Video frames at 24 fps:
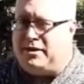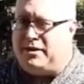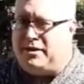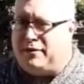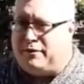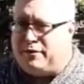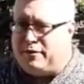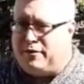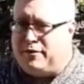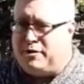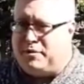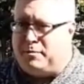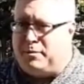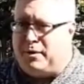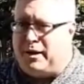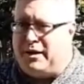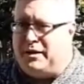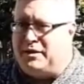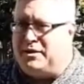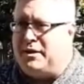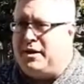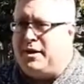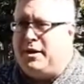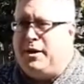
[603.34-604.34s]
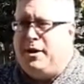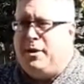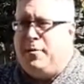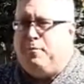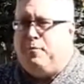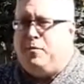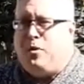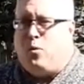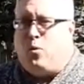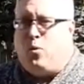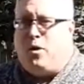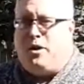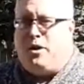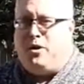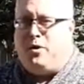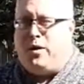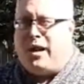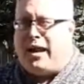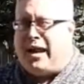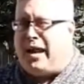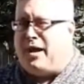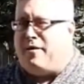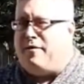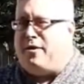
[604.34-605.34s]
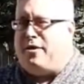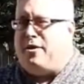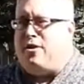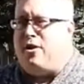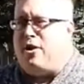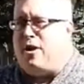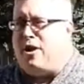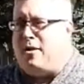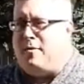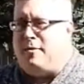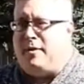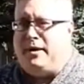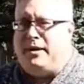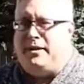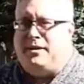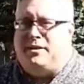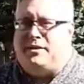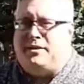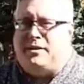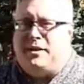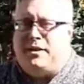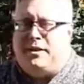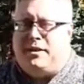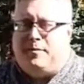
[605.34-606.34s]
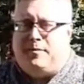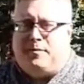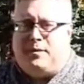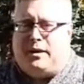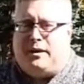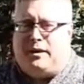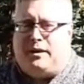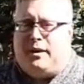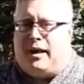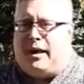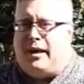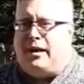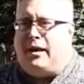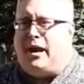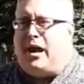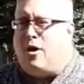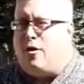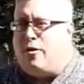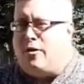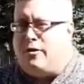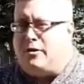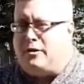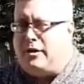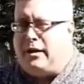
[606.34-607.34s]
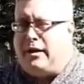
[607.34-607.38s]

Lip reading: in the first place. when you have economies like ours,